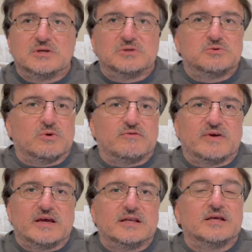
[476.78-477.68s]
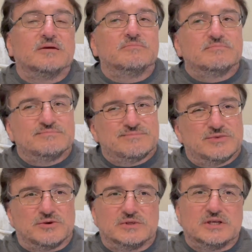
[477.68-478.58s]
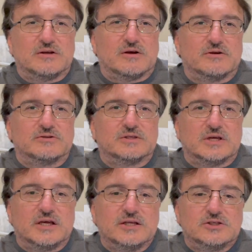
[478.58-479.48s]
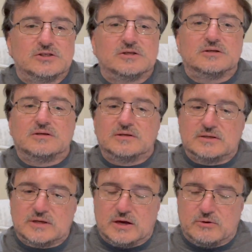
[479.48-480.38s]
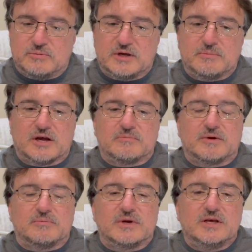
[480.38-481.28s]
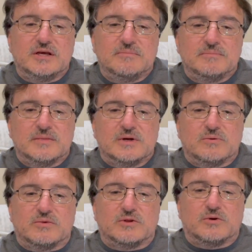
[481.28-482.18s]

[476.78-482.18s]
12.80, $13 each, I would make back my money with no